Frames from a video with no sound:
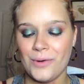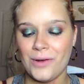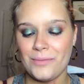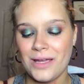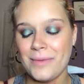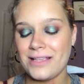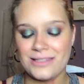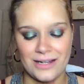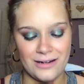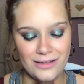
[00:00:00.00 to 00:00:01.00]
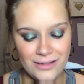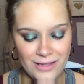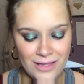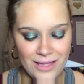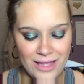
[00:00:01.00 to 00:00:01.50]
on my mascara,
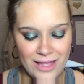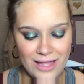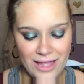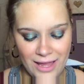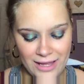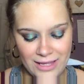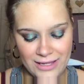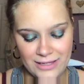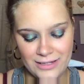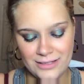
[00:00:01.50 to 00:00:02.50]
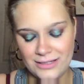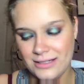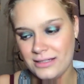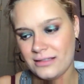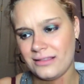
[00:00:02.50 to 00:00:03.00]
and
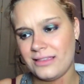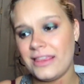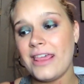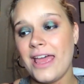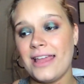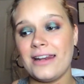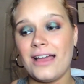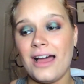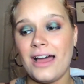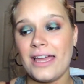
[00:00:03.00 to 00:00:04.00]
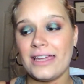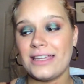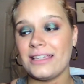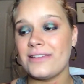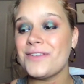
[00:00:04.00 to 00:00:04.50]
then I
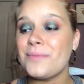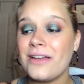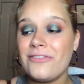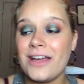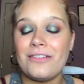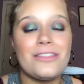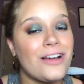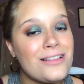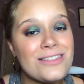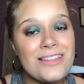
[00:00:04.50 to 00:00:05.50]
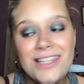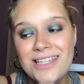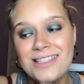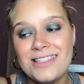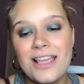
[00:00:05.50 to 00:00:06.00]
can give you my final thoughts on
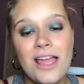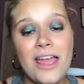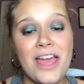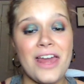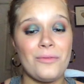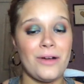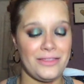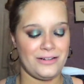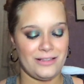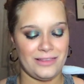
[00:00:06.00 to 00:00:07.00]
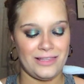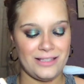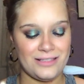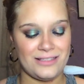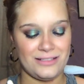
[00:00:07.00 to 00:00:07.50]
this and whether
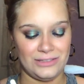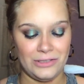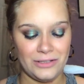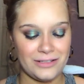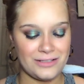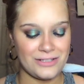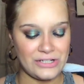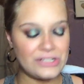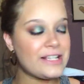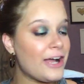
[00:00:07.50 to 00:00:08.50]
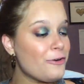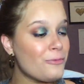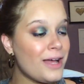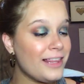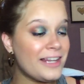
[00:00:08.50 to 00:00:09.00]
this look turned out
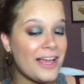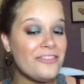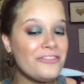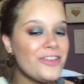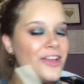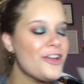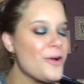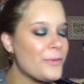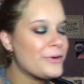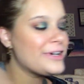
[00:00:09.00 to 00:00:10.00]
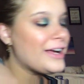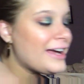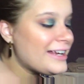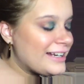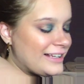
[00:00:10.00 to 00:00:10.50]
well enough or
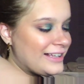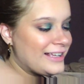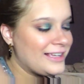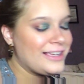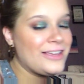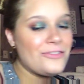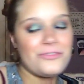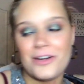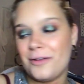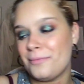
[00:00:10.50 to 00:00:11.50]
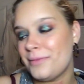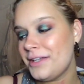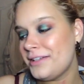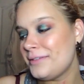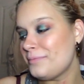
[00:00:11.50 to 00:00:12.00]
not from
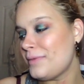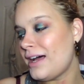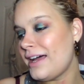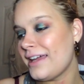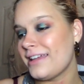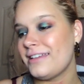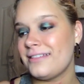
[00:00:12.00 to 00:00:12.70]
my